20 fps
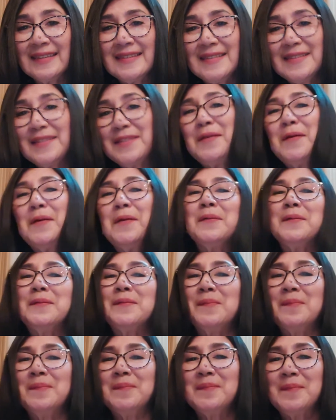So,
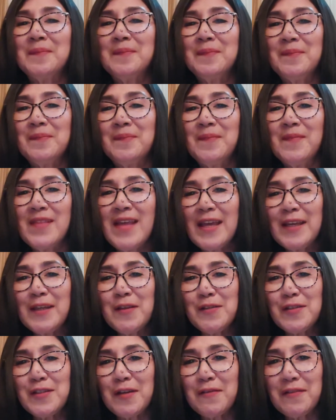thank
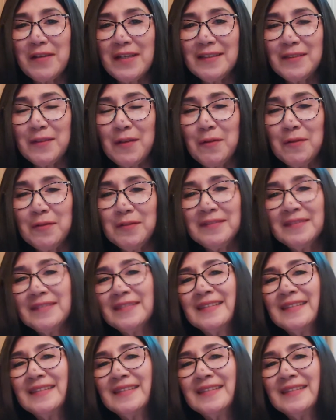you, Charito.